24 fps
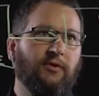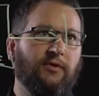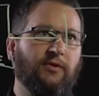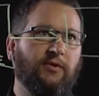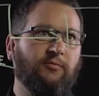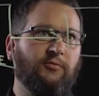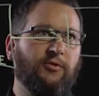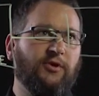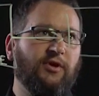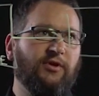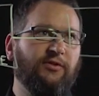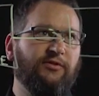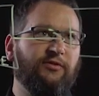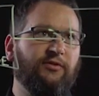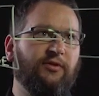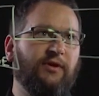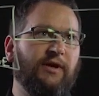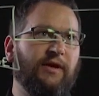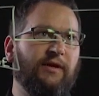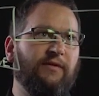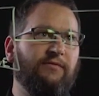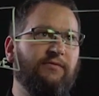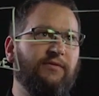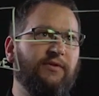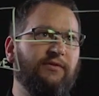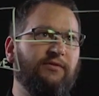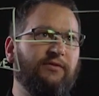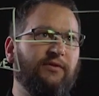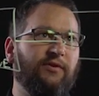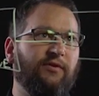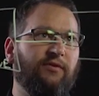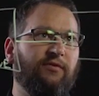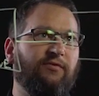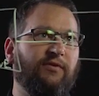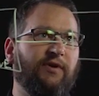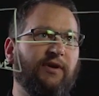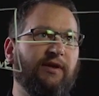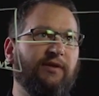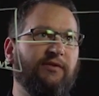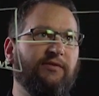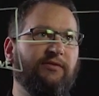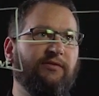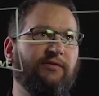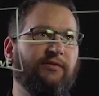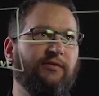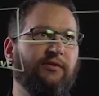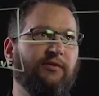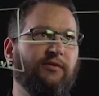Then we also have this
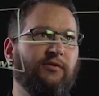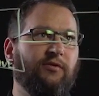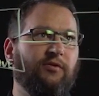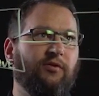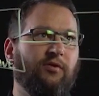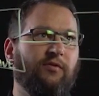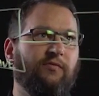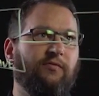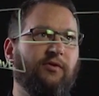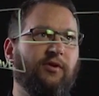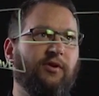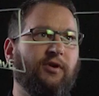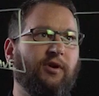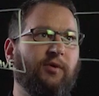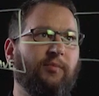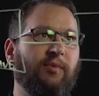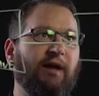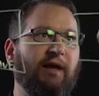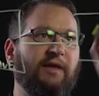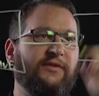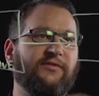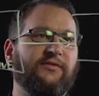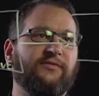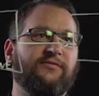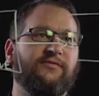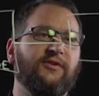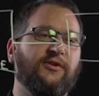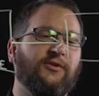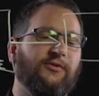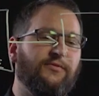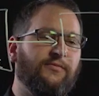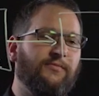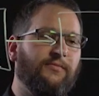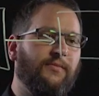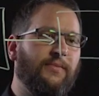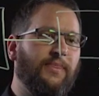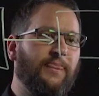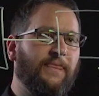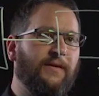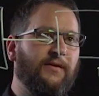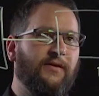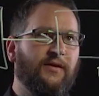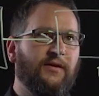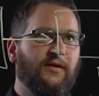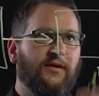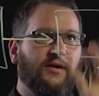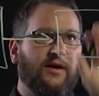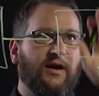interface over on our passive node.
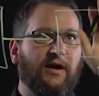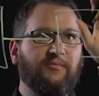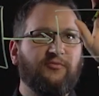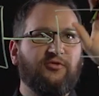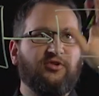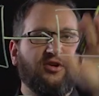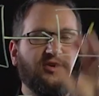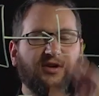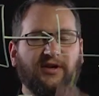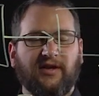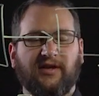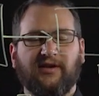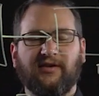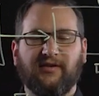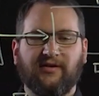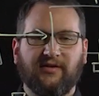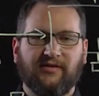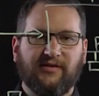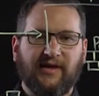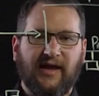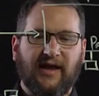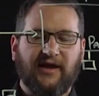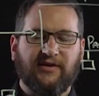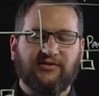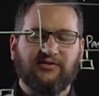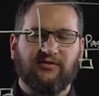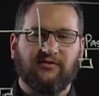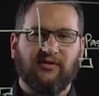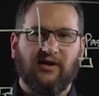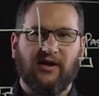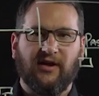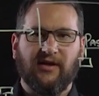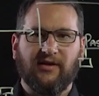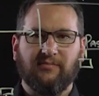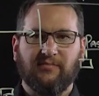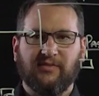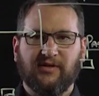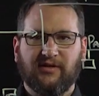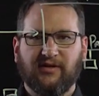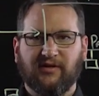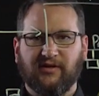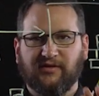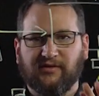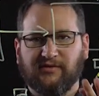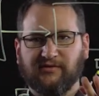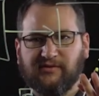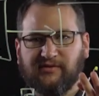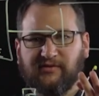I'm drawing it in a dashed line
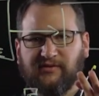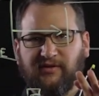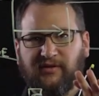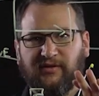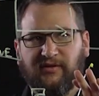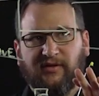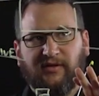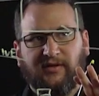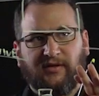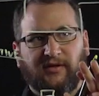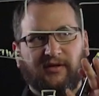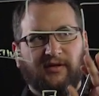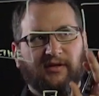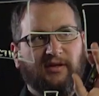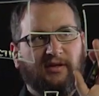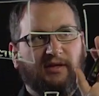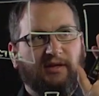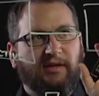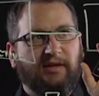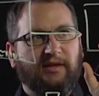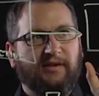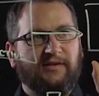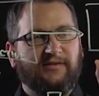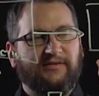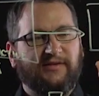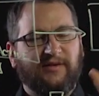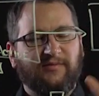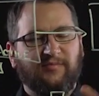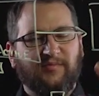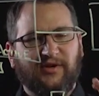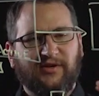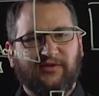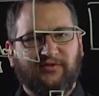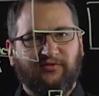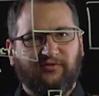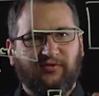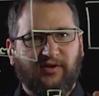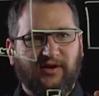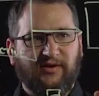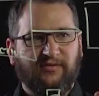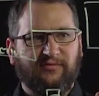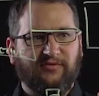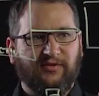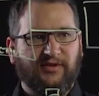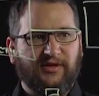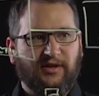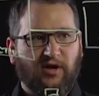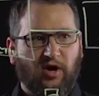because it is
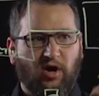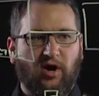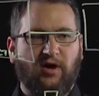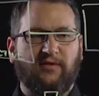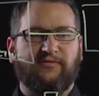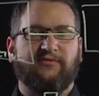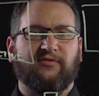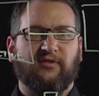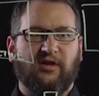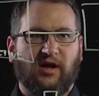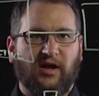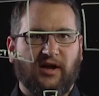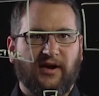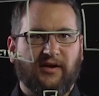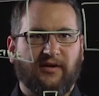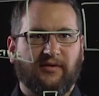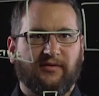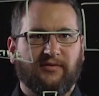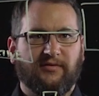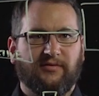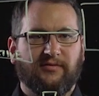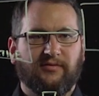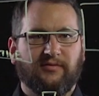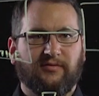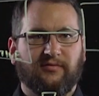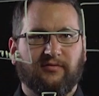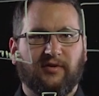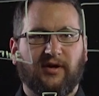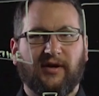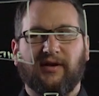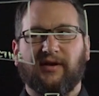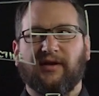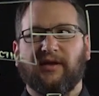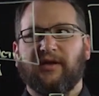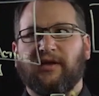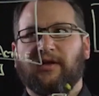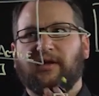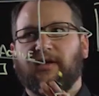administratively offline, right?